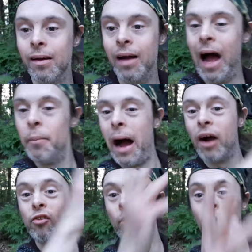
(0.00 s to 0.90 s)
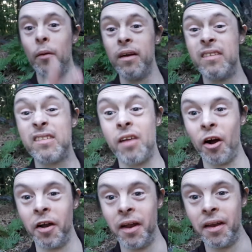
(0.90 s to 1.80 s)
And back to where we
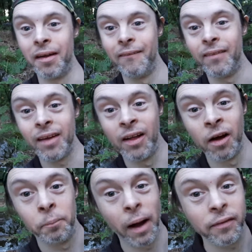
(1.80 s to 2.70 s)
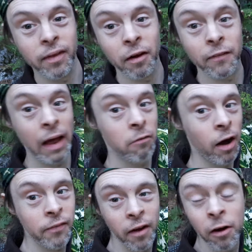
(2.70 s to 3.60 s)
started. You take a look back there, that
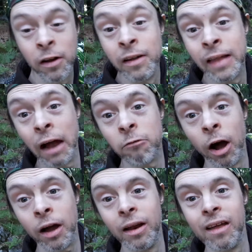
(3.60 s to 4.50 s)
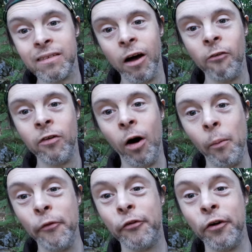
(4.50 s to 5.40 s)
rock there, that rock in itself
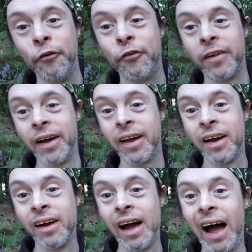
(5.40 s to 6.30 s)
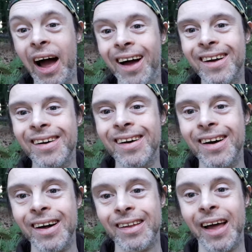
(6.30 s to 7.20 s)
almost looks like,
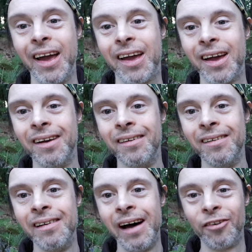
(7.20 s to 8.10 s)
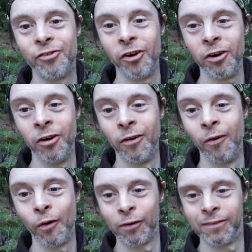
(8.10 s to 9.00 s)
like a turtle
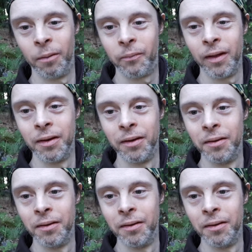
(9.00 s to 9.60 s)
or something.